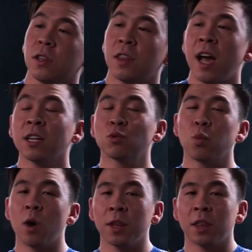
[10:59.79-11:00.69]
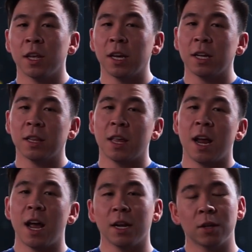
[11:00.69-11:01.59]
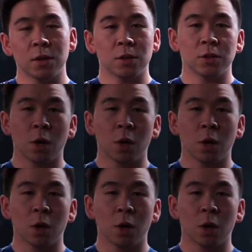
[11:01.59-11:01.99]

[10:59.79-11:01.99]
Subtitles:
That's one thing that I